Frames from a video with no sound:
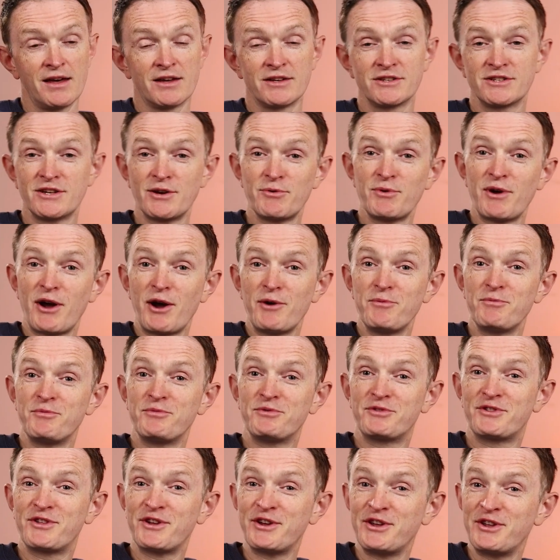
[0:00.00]
So we
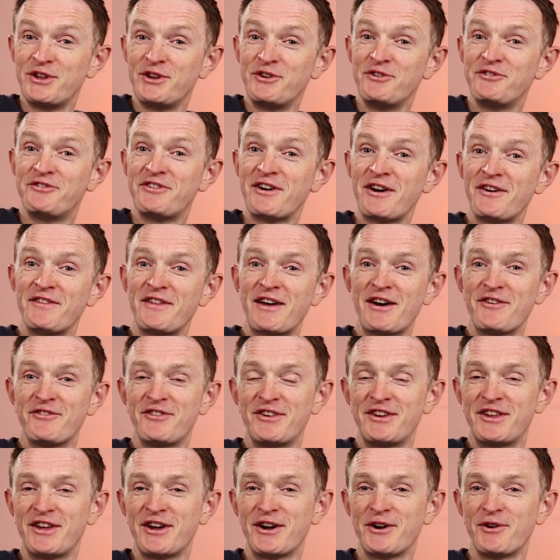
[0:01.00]
hope that you found that
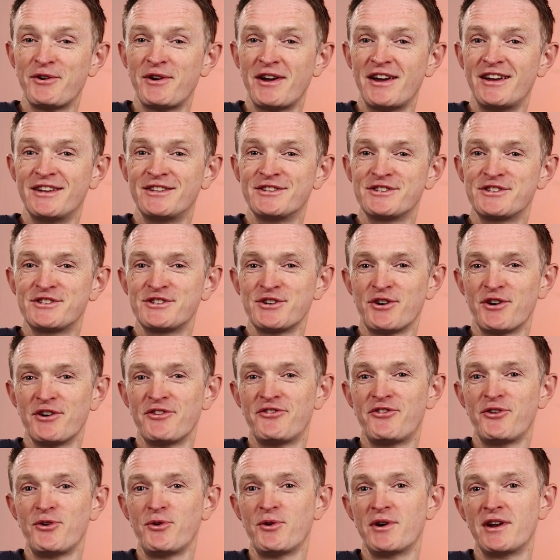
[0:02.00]
video
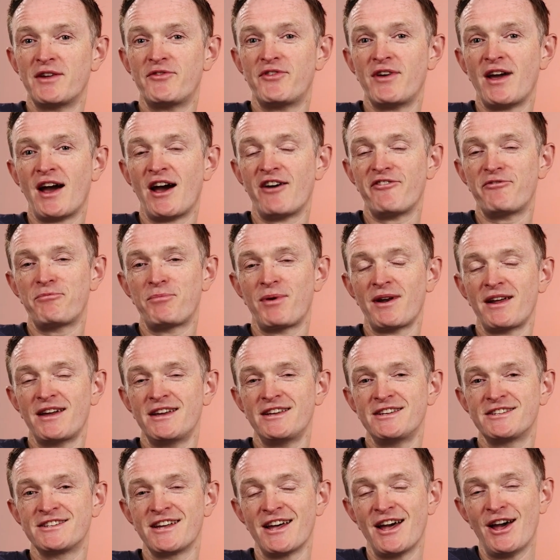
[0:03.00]
insightful, and if you have,
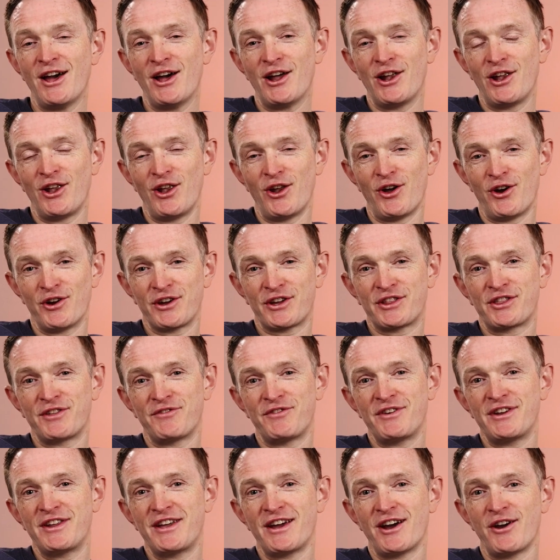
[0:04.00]
please like the
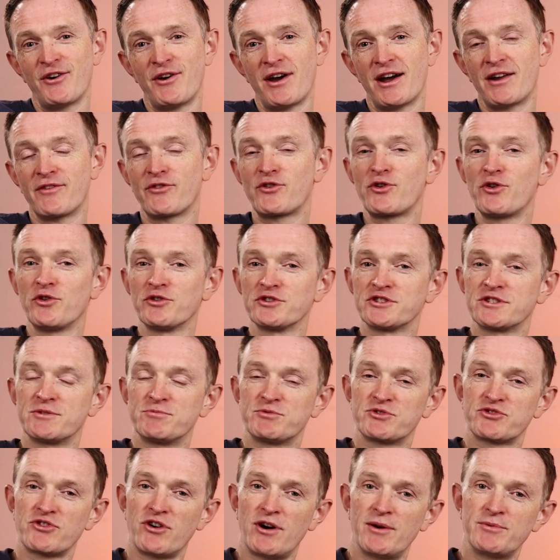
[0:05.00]
video and of course
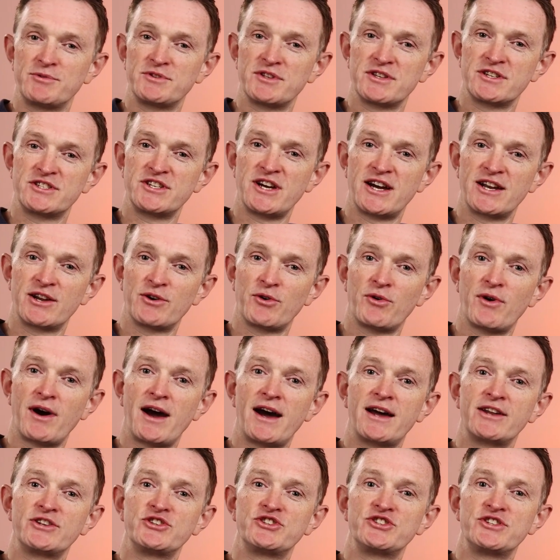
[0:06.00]
subscribe to the channel
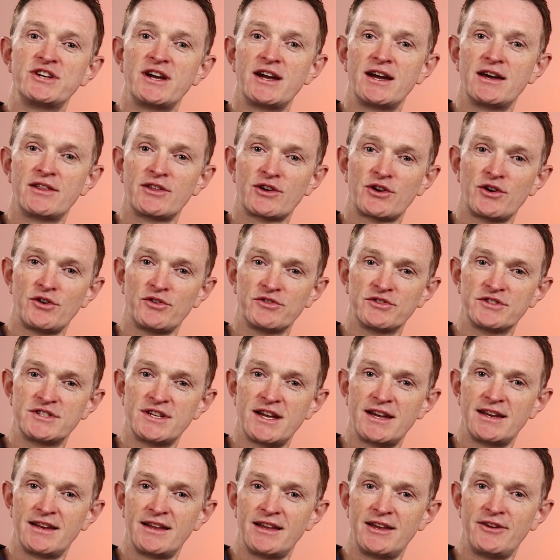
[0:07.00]
and share the
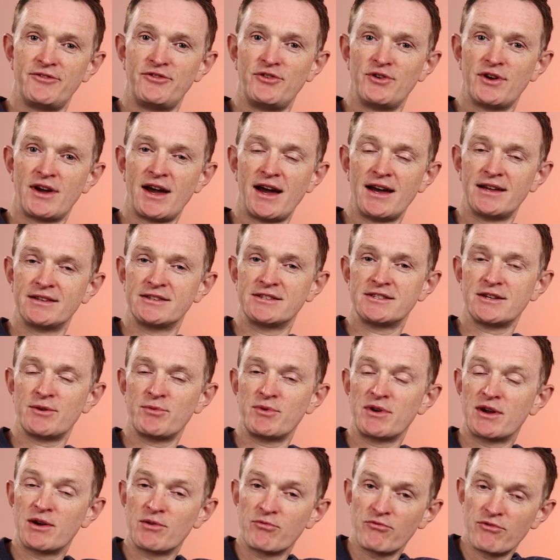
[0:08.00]
content if you can, so
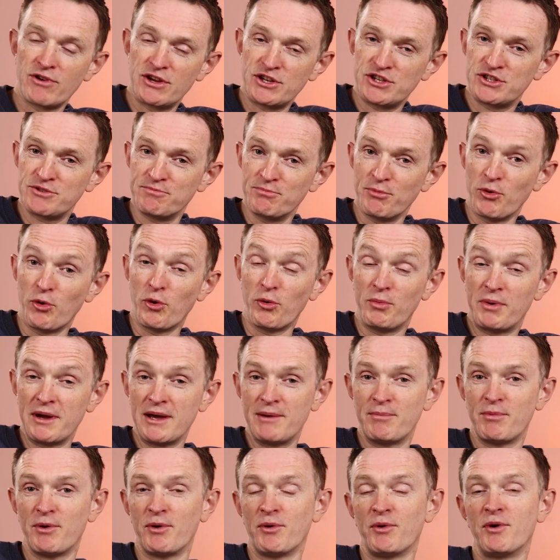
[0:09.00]
we can reach more
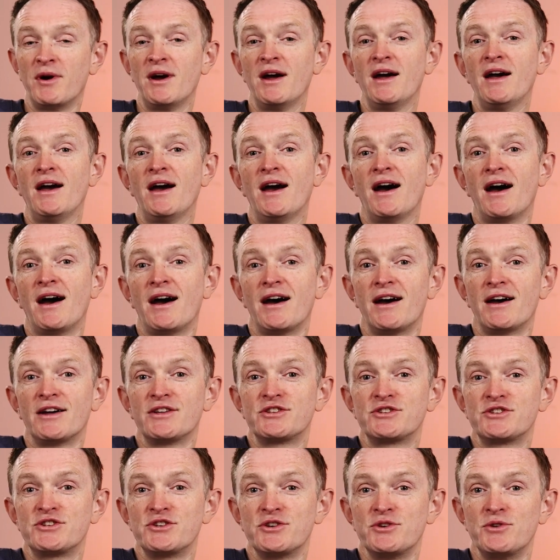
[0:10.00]
people
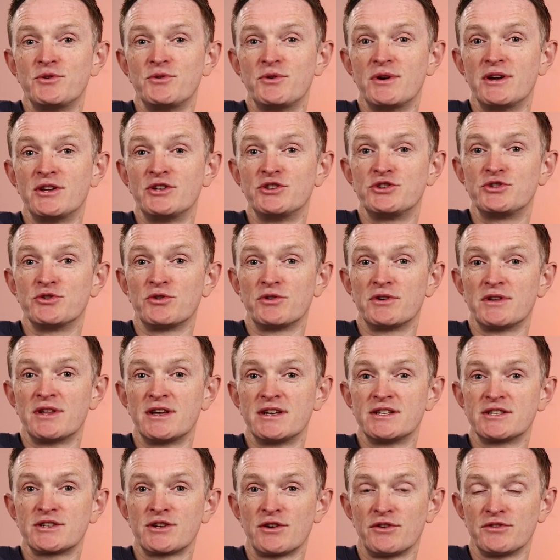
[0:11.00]
to enjoy
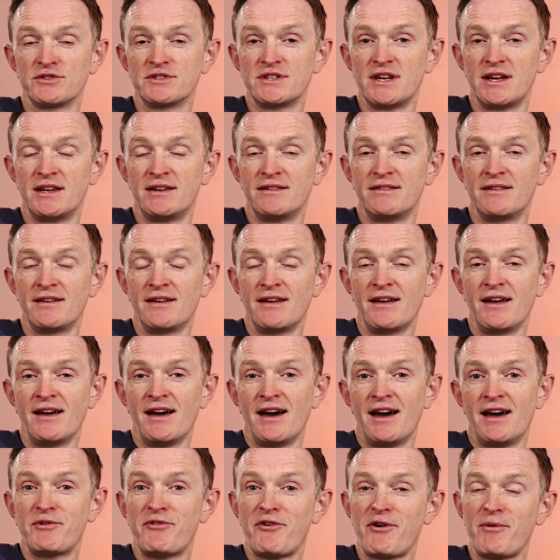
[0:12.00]
this content.
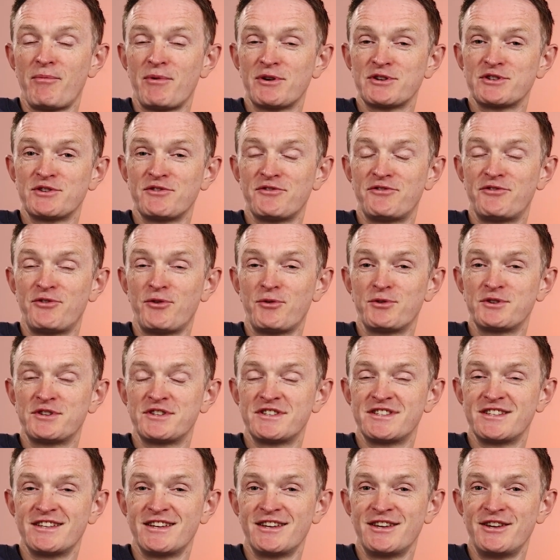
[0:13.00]
We very much look forward
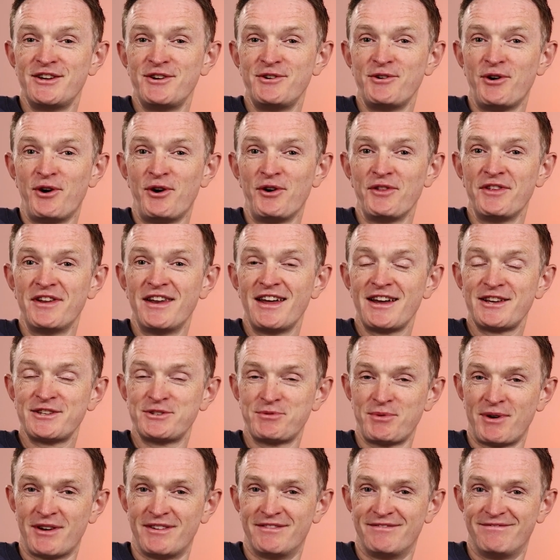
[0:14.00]
to seeing you on the
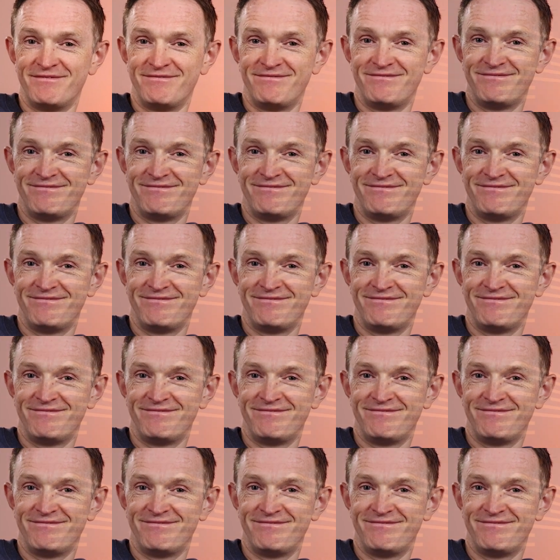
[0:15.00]
next one.